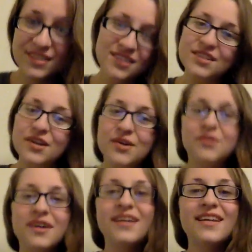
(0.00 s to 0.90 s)
So
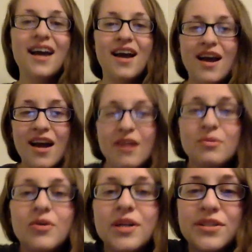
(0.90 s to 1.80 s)
yeah, I'm
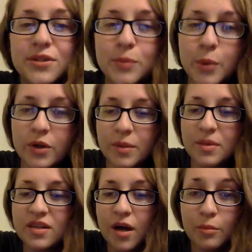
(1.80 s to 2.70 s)
going to pull up
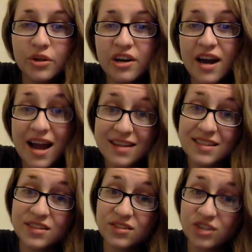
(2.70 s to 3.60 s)
the Tumblr
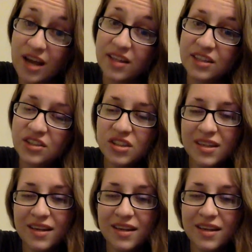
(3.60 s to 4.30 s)
accent challenge.